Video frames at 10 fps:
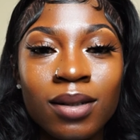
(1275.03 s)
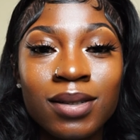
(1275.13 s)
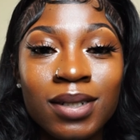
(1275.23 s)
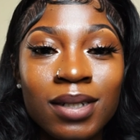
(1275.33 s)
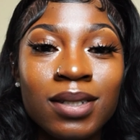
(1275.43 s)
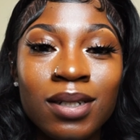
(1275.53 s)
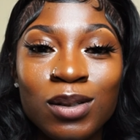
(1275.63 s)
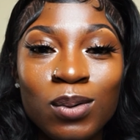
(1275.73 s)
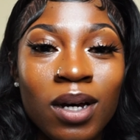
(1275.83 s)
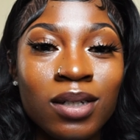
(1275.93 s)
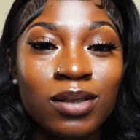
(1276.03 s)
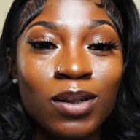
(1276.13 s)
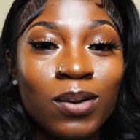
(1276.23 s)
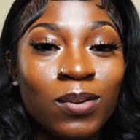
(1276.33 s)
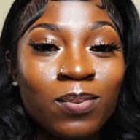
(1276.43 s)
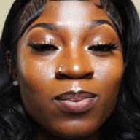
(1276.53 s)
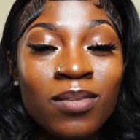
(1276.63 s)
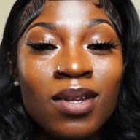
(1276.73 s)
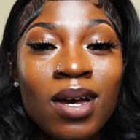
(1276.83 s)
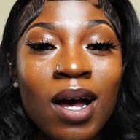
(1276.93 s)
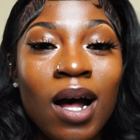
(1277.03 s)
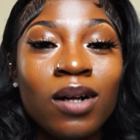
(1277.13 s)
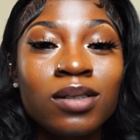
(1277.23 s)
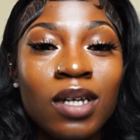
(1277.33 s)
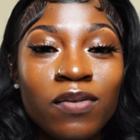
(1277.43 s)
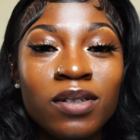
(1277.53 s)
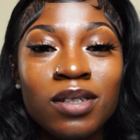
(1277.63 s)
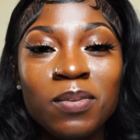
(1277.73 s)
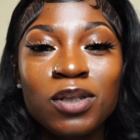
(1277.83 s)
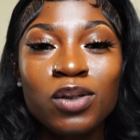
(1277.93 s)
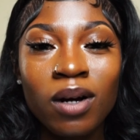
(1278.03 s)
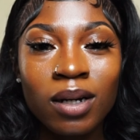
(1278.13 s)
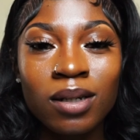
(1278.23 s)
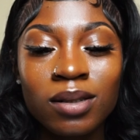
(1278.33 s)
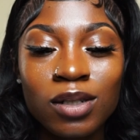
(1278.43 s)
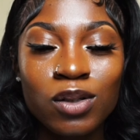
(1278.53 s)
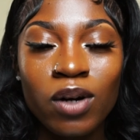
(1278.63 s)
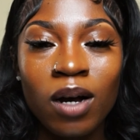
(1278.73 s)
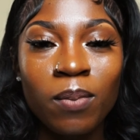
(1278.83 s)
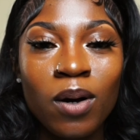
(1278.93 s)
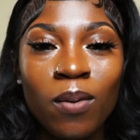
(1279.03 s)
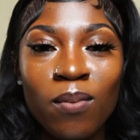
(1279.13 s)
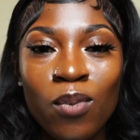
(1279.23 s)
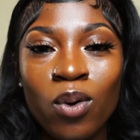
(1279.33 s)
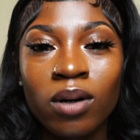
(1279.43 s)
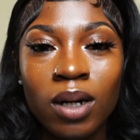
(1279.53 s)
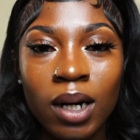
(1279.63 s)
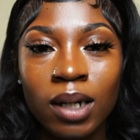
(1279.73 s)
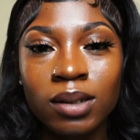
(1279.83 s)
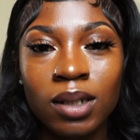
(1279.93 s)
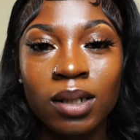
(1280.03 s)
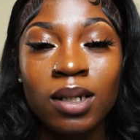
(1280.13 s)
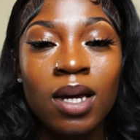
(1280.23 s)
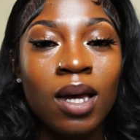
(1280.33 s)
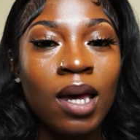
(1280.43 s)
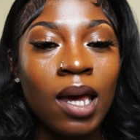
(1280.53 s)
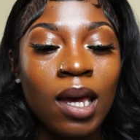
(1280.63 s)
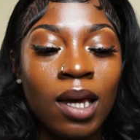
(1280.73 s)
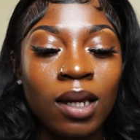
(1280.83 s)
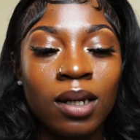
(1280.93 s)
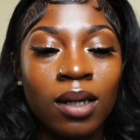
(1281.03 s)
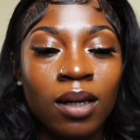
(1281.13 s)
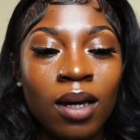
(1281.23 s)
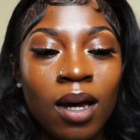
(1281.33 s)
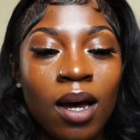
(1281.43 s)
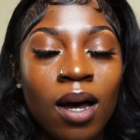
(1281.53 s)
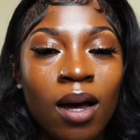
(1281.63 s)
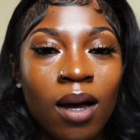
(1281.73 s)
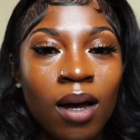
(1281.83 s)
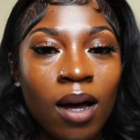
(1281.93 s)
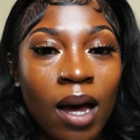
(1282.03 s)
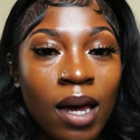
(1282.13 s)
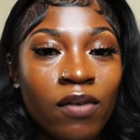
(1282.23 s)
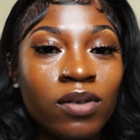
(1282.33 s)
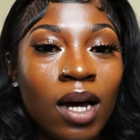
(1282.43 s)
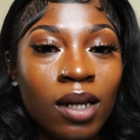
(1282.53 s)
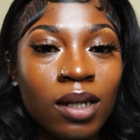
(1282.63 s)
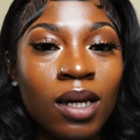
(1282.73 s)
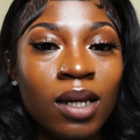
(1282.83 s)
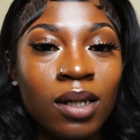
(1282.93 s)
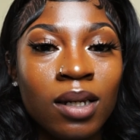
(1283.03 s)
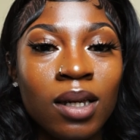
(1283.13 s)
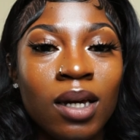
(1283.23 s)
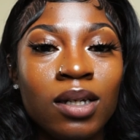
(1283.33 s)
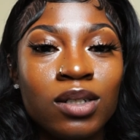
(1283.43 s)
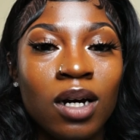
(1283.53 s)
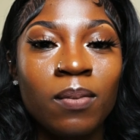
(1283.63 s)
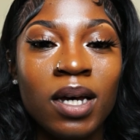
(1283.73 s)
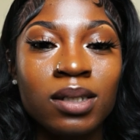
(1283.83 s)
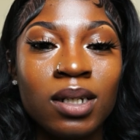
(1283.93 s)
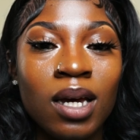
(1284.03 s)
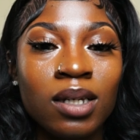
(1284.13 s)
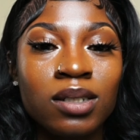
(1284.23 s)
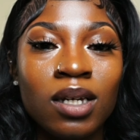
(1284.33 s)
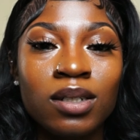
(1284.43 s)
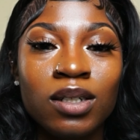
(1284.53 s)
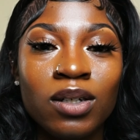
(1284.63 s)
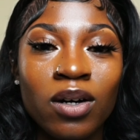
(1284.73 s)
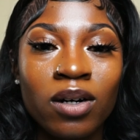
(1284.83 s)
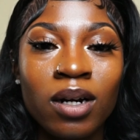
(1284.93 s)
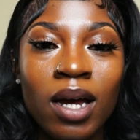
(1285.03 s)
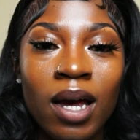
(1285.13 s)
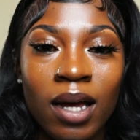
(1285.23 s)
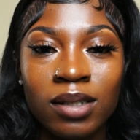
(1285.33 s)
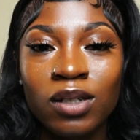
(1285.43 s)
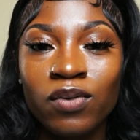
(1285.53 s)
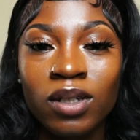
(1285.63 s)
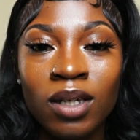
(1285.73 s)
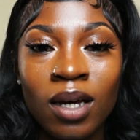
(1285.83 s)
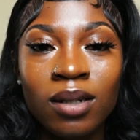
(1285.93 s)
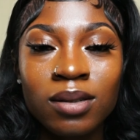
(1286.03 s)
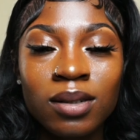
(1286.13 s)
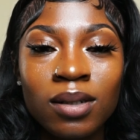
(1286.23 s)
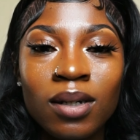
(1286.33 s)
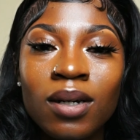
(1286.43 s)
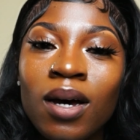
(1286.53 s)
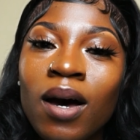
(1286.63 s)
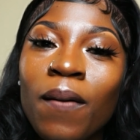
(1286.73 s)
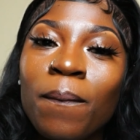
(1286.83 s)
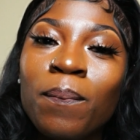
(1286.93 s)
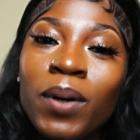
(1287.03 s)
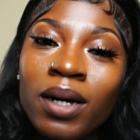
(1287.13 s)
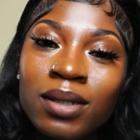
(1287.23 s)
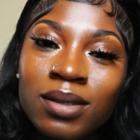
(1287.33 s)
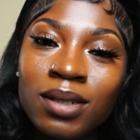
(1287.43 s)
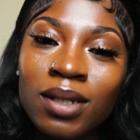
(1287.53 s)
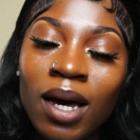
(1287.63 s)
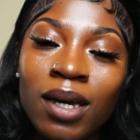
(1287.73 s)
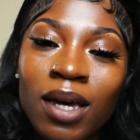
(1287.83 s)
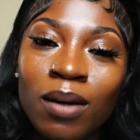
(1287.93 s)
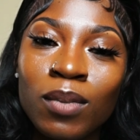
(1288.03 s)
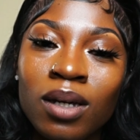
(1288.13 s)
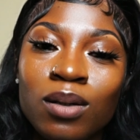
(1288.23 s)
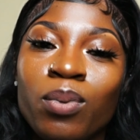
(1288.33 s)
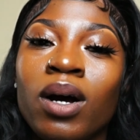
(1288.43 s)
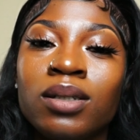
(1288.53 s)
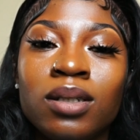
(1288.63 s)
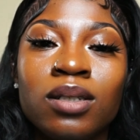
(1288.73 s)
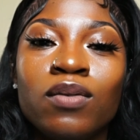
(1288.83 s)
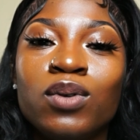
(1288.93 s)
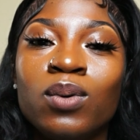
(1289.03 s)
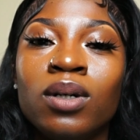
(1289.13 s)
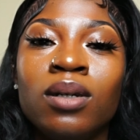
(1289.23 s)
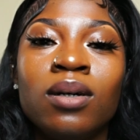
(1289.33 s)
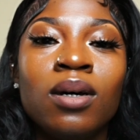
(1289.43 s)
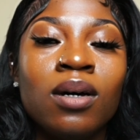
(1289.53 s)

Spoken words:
just to let you guys know, I'll definitely be trying to drop more content. And I have not landed a job as an SDR as of yet, but I am in the process of doing